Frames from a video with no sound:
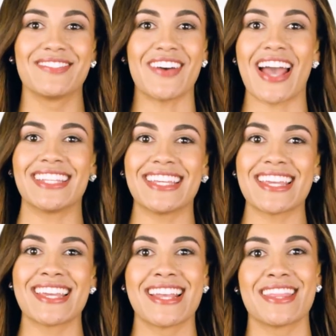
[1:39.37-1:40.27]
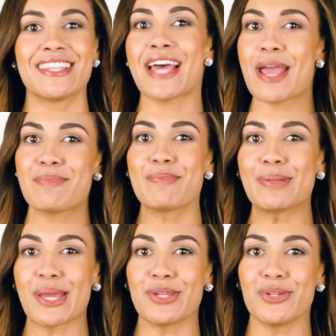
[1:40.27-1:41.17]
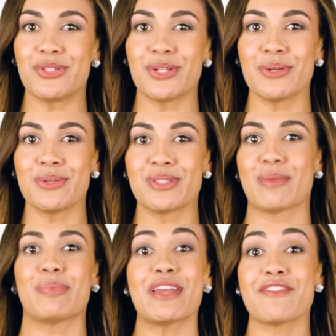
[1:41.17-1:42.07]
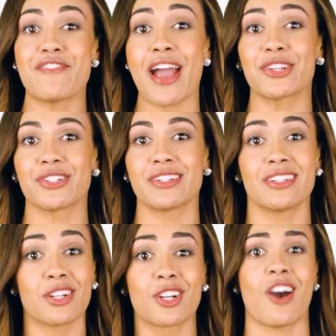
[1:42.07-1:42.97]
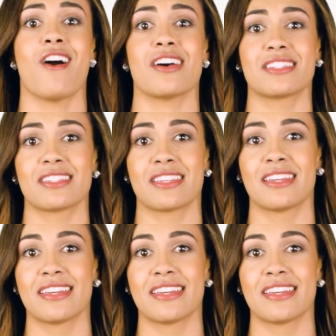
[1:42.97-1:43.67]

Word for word: Finally, the type of plan you choose can play a factor in your costs.